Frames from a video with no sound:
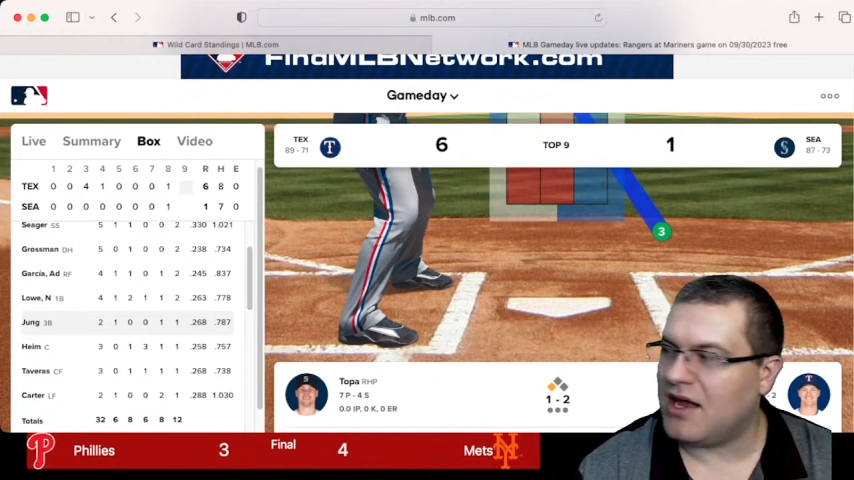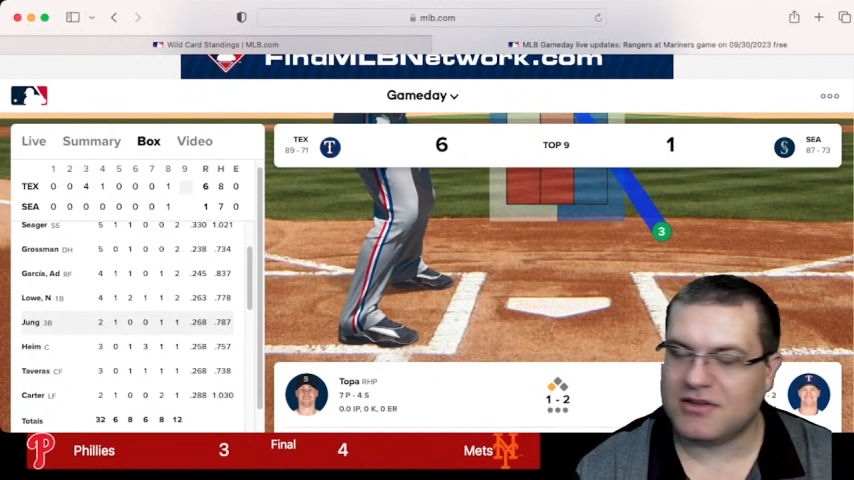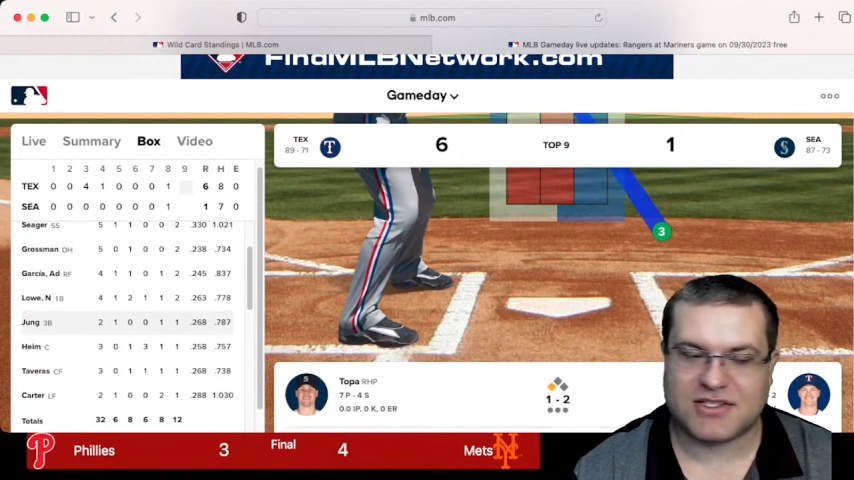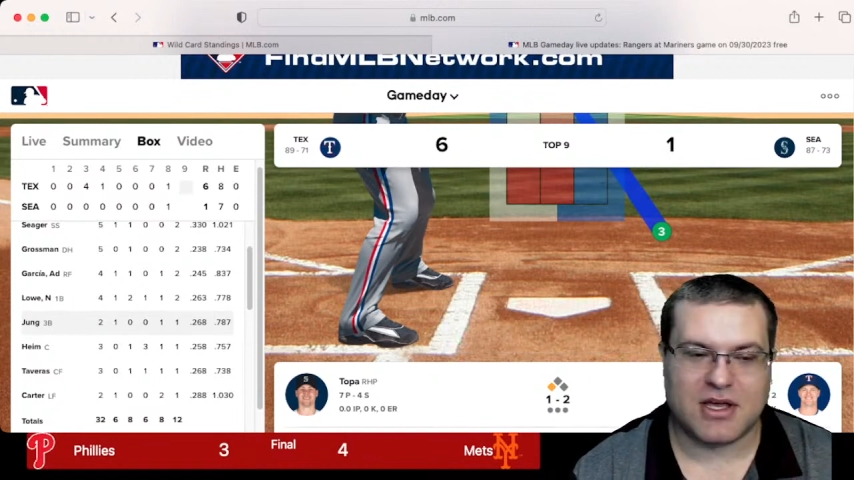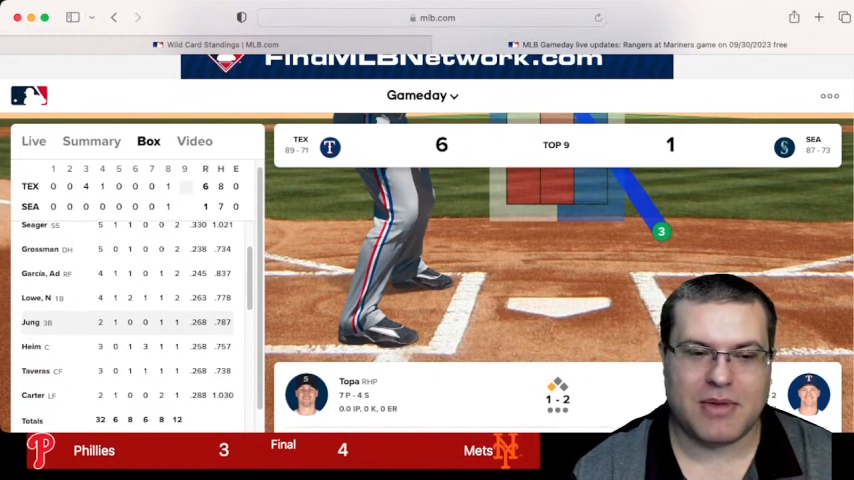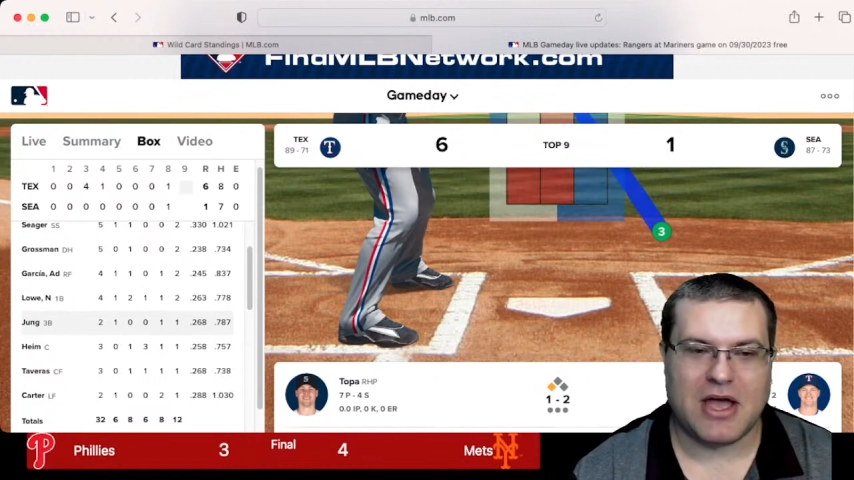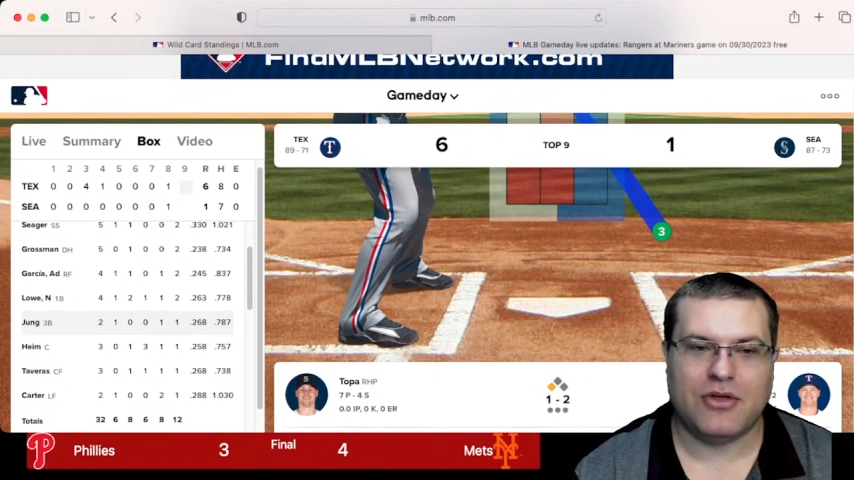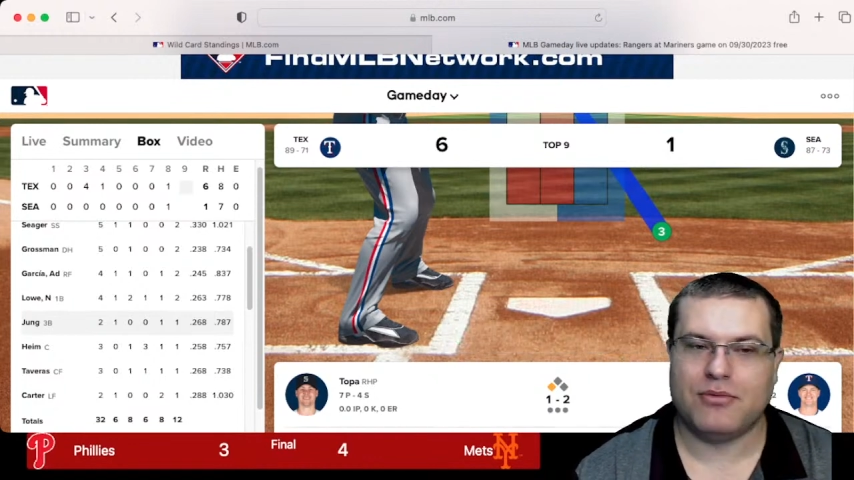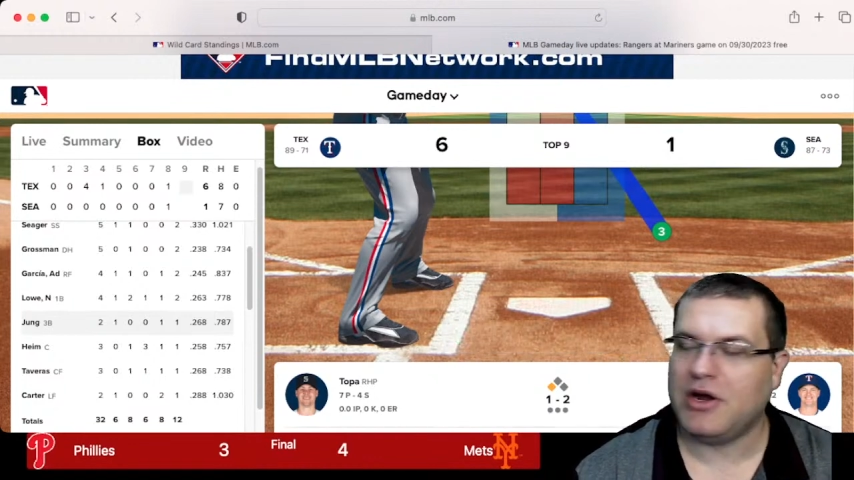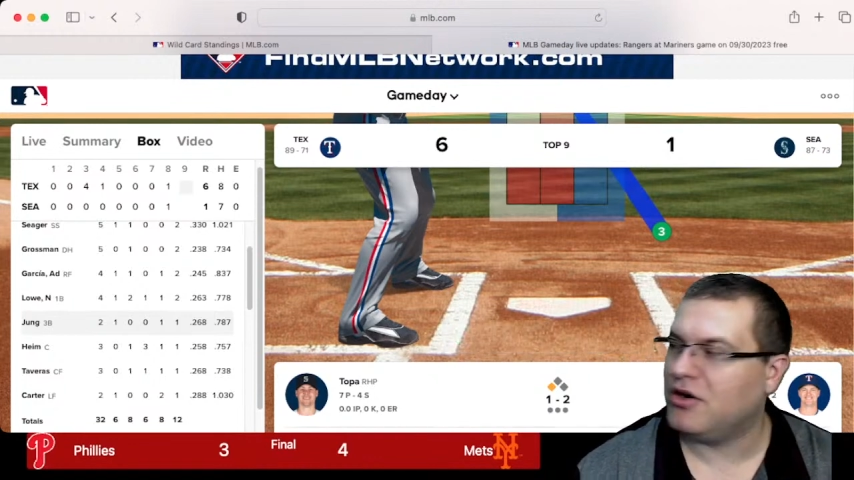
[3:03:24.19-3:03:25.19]
and somehow
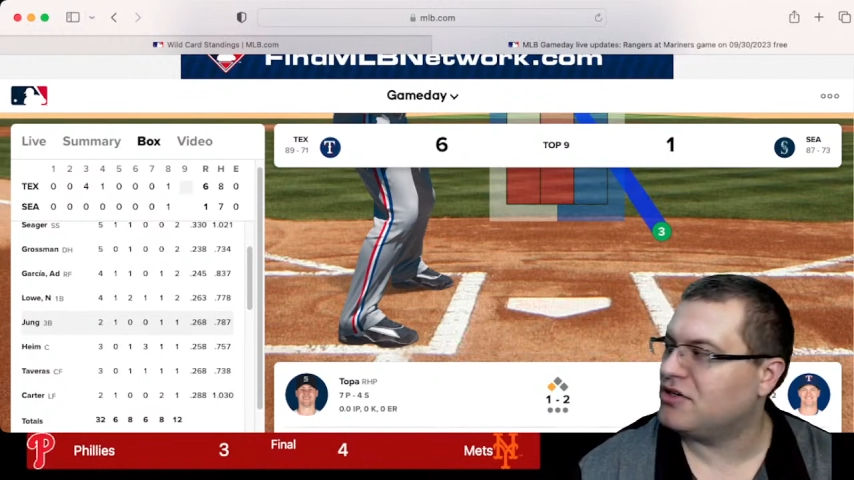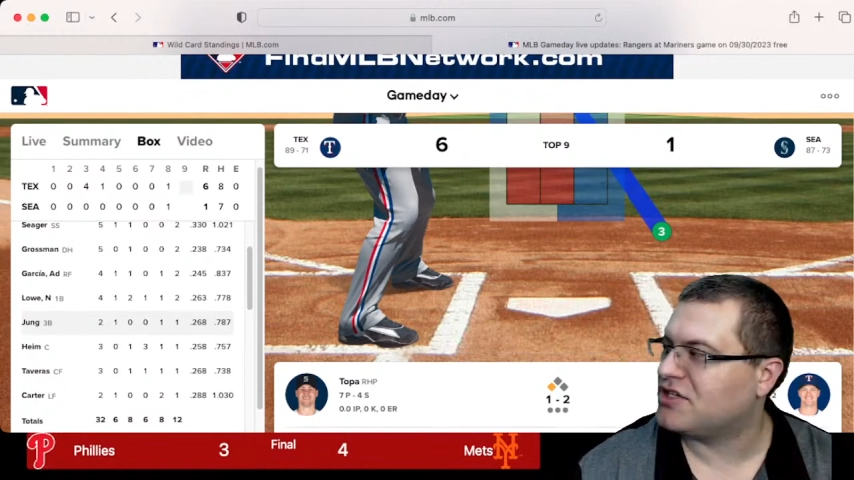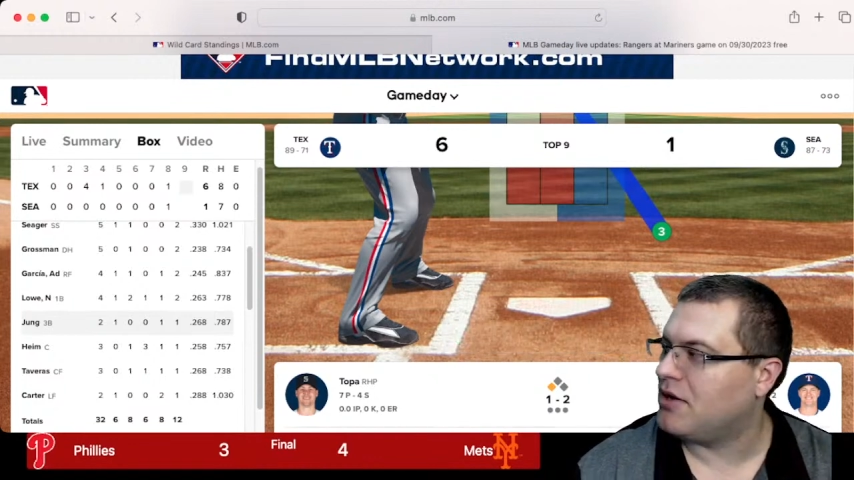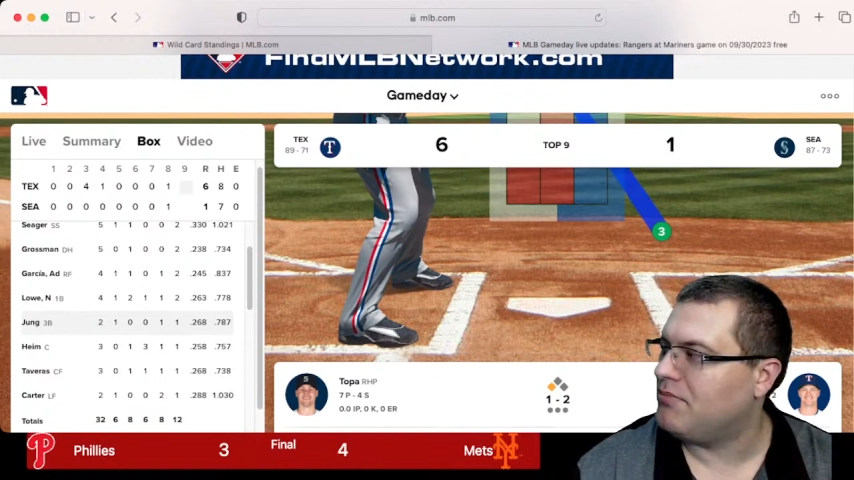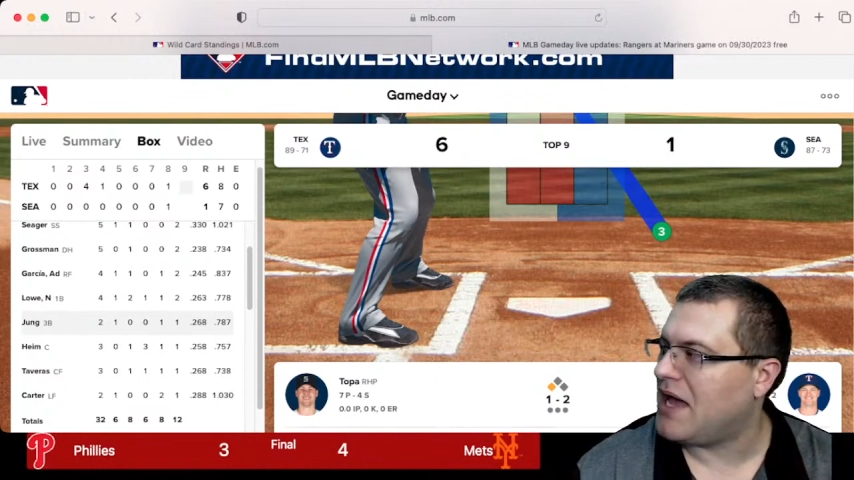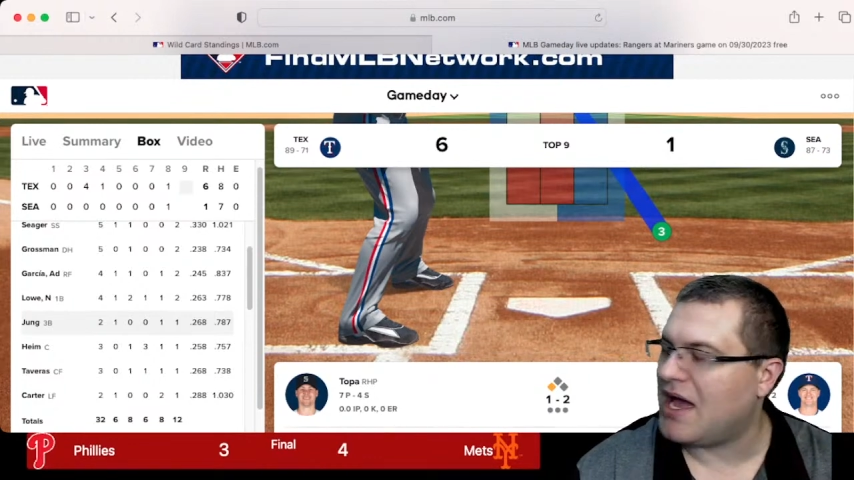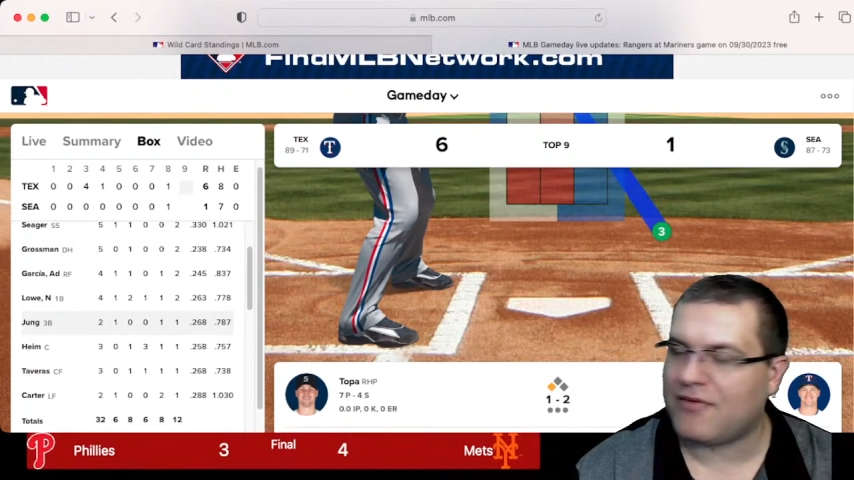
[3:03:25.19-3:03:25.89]
the Mariners come back